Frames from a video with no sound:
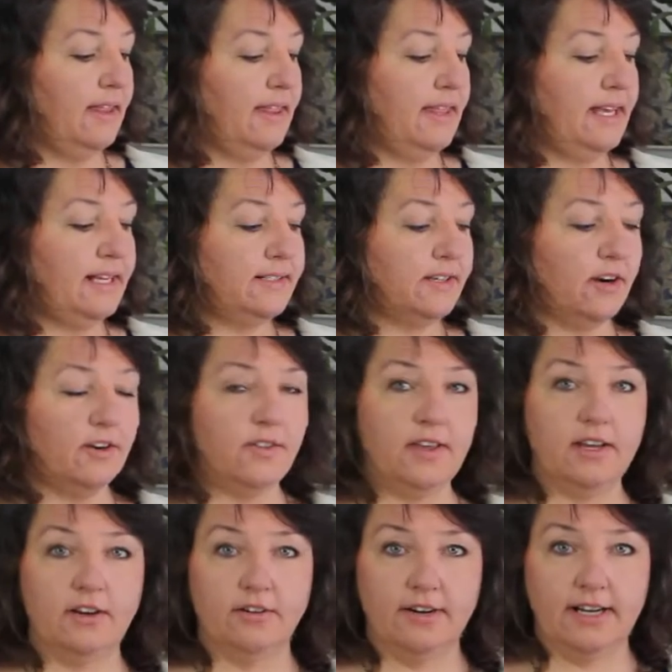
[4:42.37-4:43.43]
These are
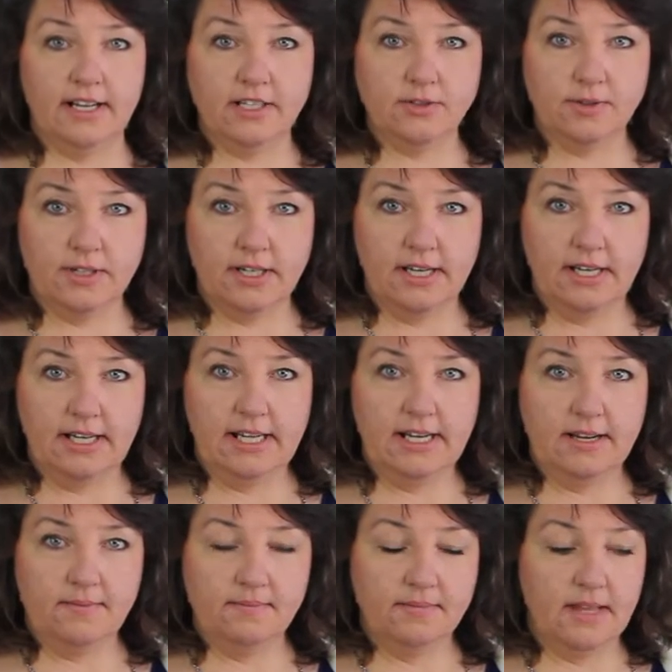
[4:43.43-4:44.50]
the ingredients we're going to
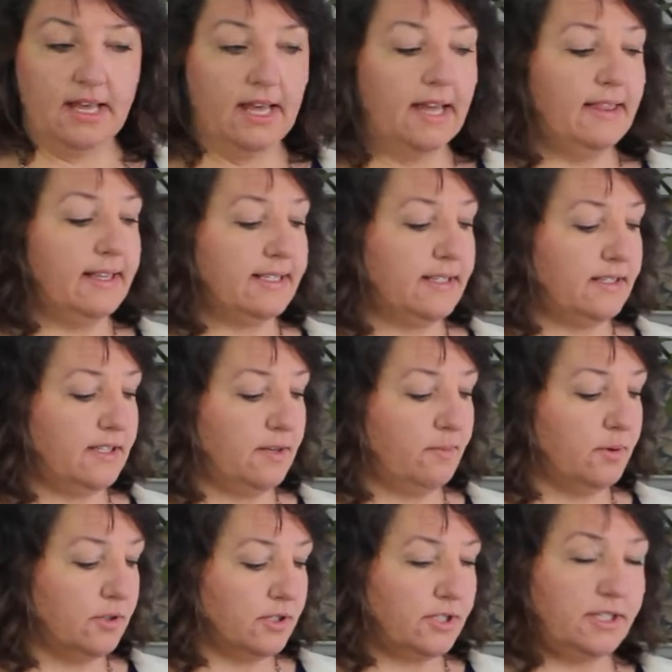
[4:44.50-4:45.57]
need. This is the
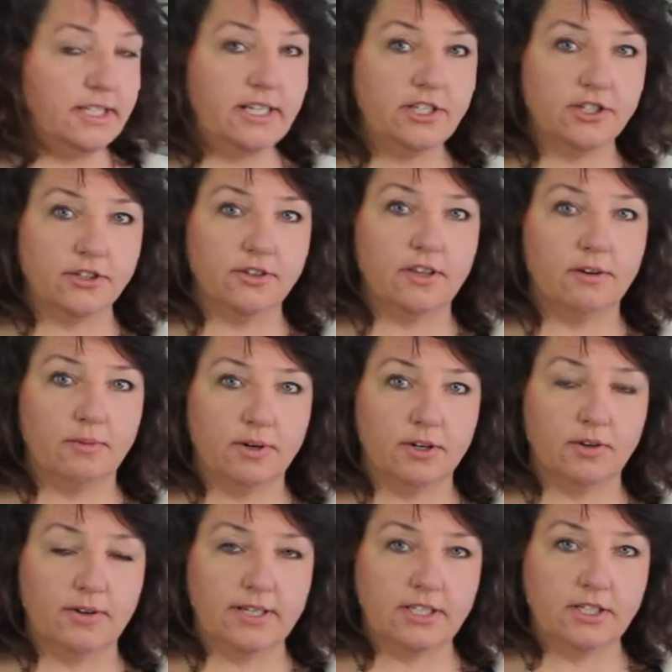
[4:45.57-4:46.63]
procedure that we're
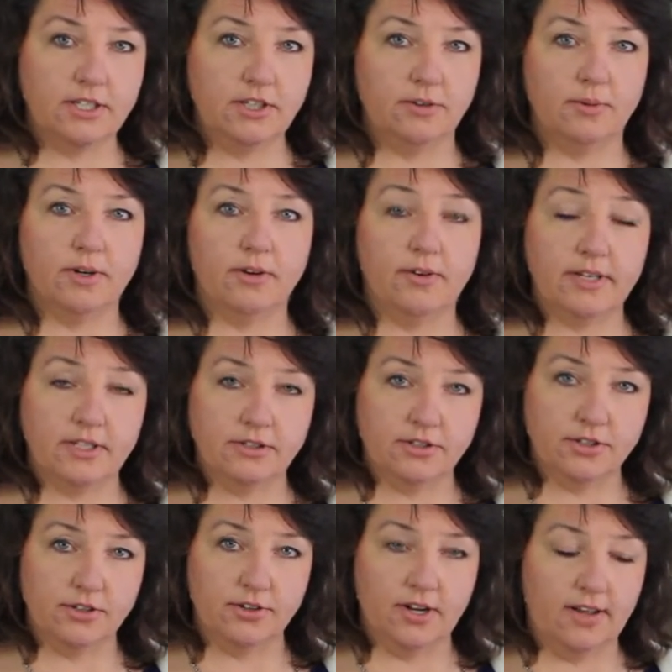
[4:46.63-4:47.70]
going to do. We're going to
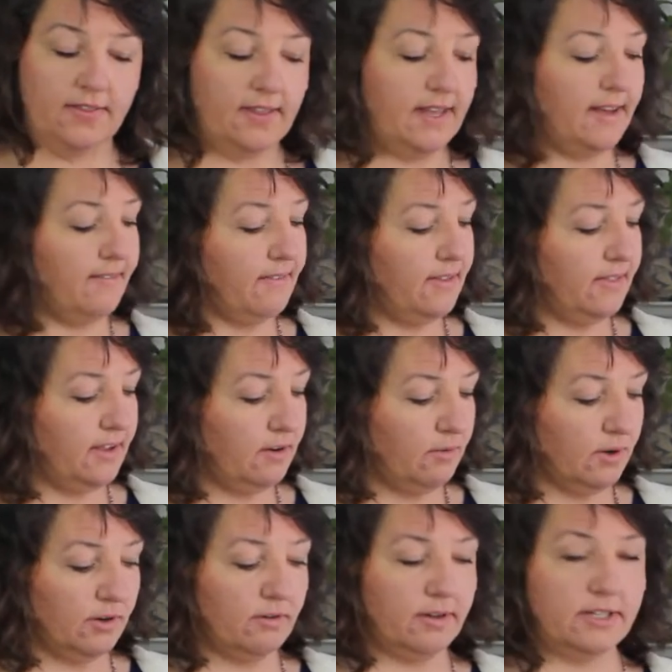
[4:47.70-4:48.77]
turn on the oven. Then
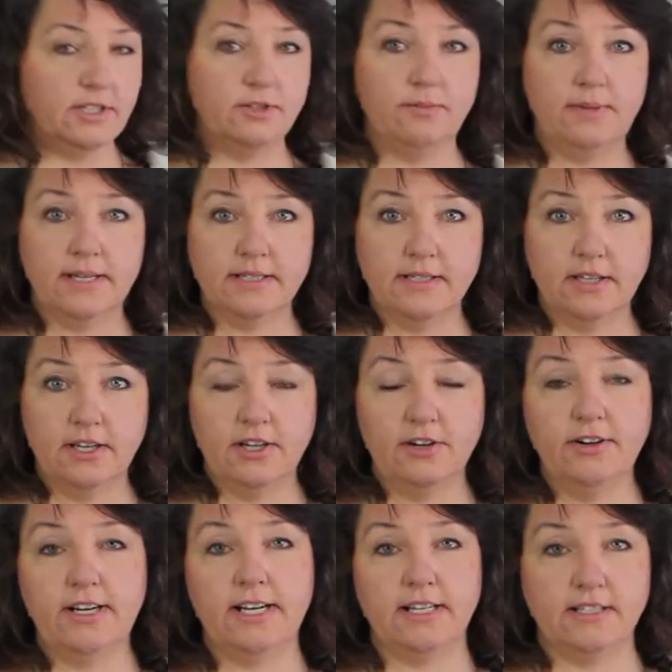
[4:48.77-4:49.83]
we're going to mix the
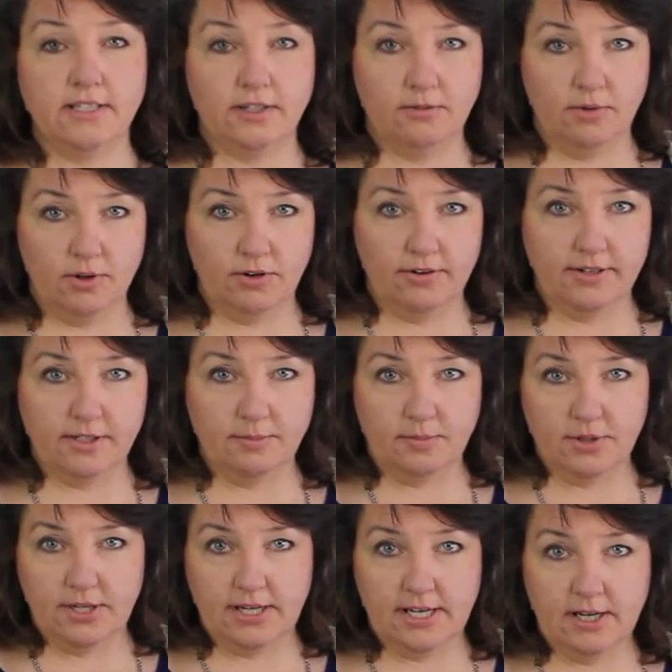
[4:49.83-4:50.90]
ingredients. Then we're going to
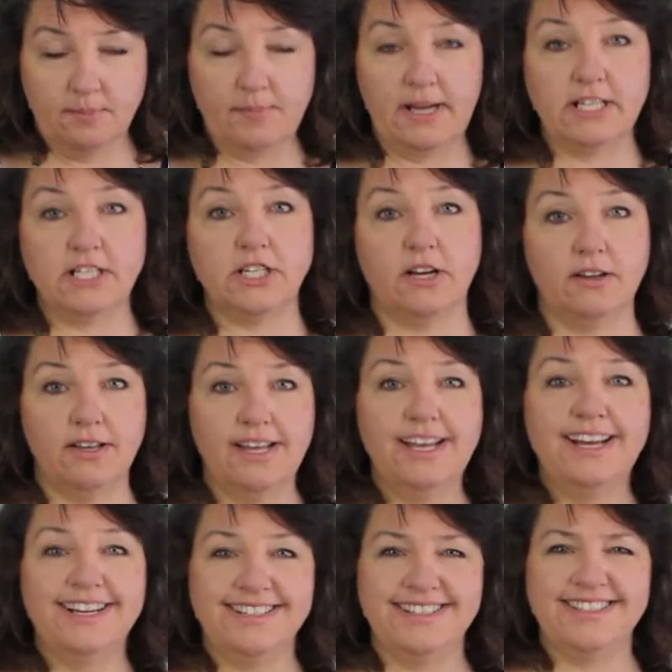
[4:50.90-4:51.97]
put it in a pie shell.
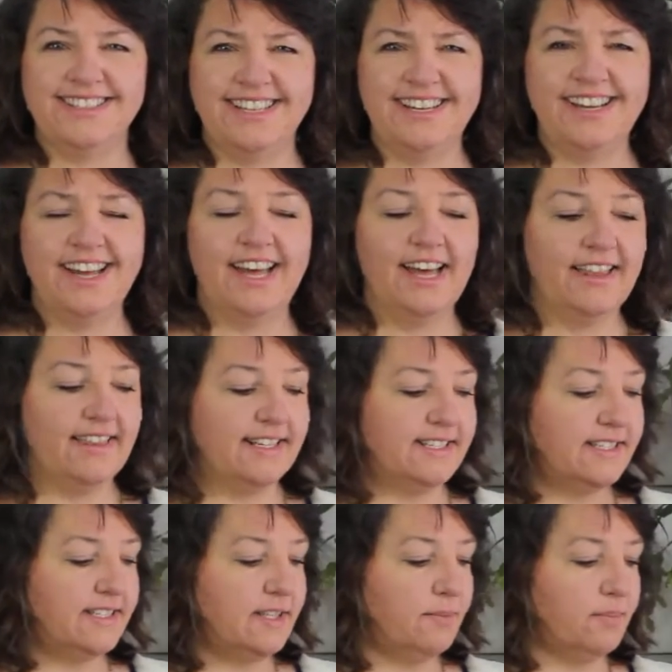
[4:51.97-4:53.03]
You see, this
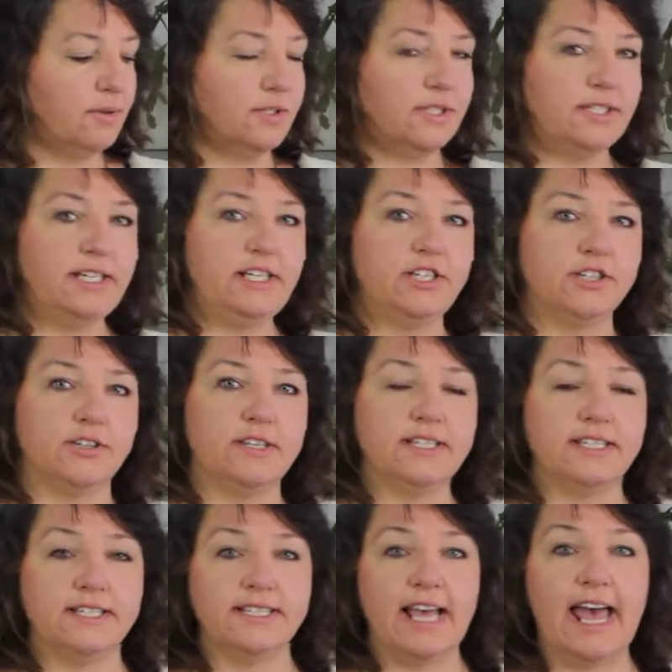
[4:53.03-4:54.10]
is the procedure.
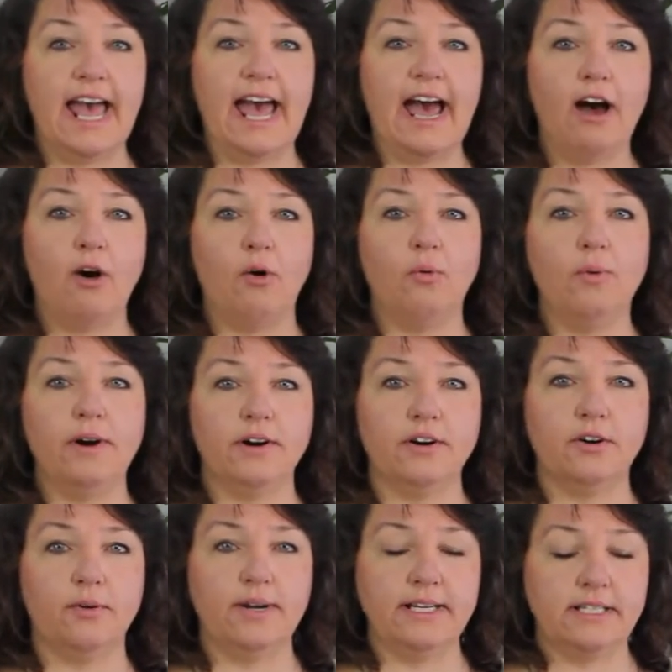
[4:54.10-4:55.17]
This is how we're
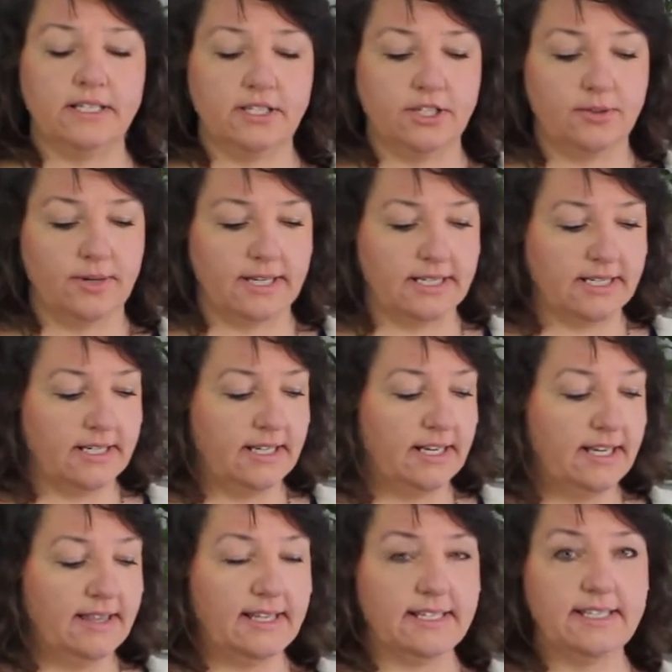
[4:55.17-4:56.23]
going to do it.
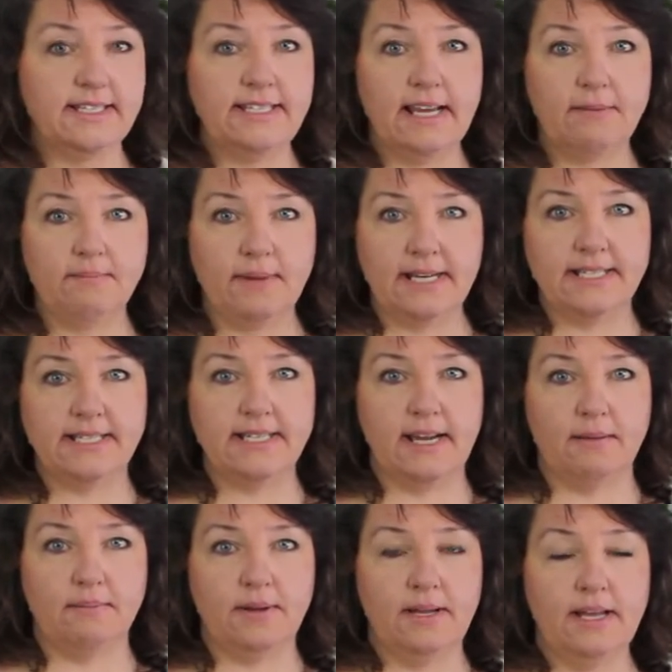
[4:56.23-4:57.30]
The step by
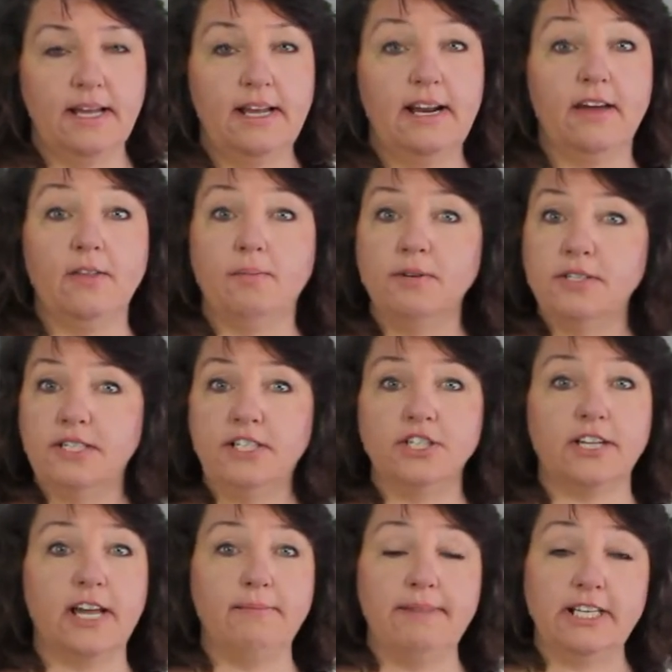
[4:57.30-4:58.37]
step. Now the procedure
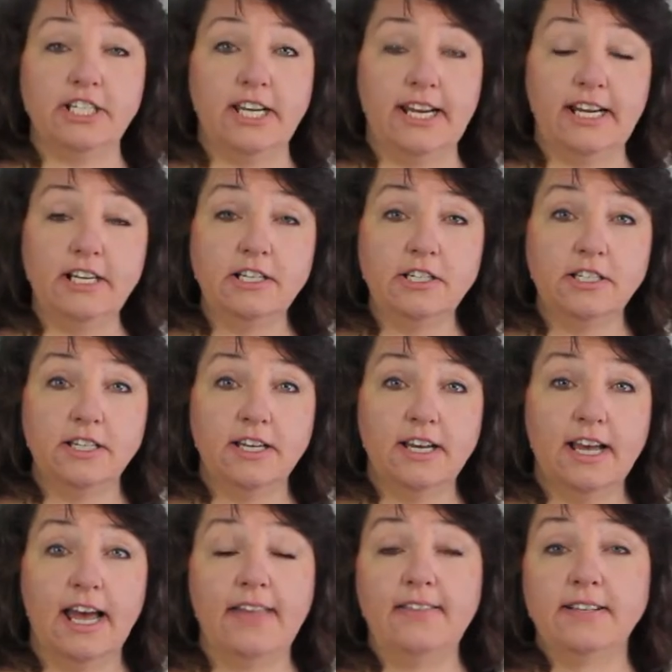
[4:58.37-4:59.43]
can be changed
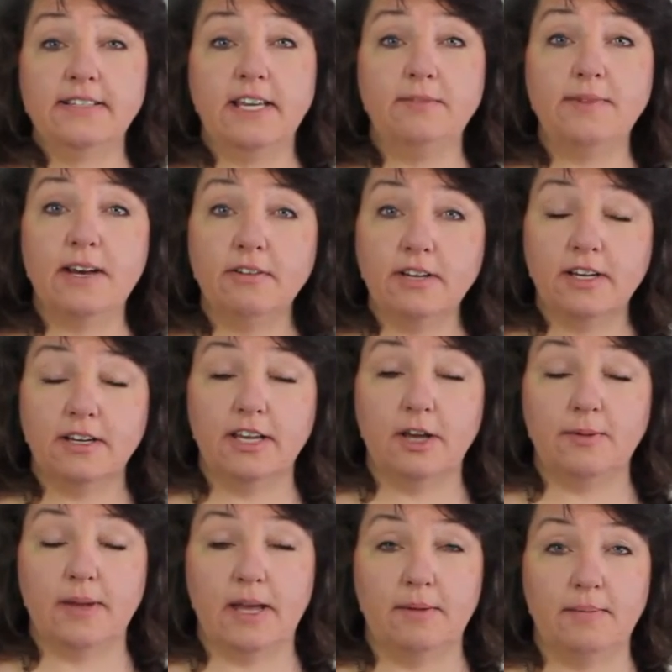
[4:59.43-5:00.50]
and the same outcome
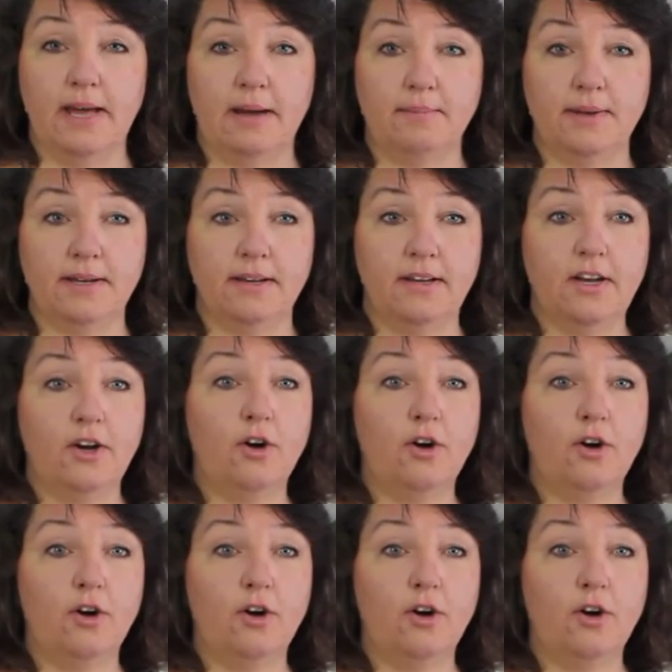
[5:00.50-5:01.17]
can happen.